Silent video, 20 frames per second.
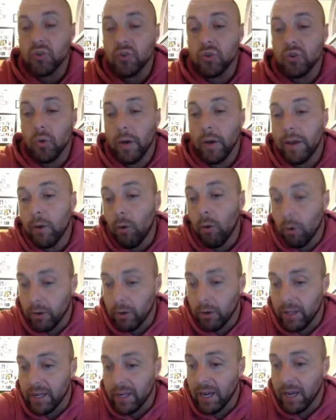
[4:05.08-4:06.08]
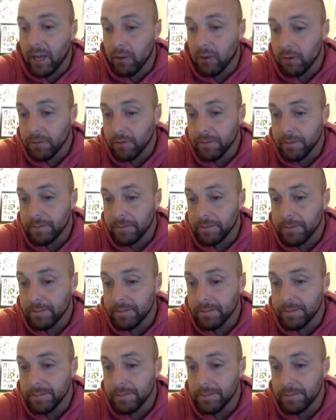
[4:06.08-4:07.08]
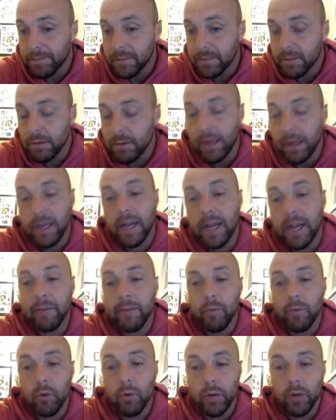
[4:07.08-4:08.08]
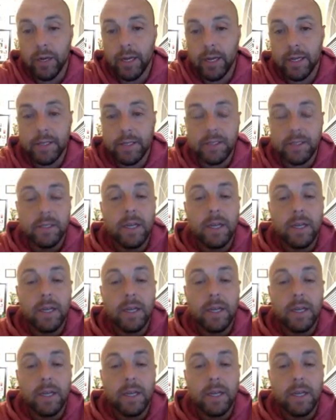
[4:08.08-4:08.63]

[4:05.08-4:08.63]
soy ordenado, right? I am organized.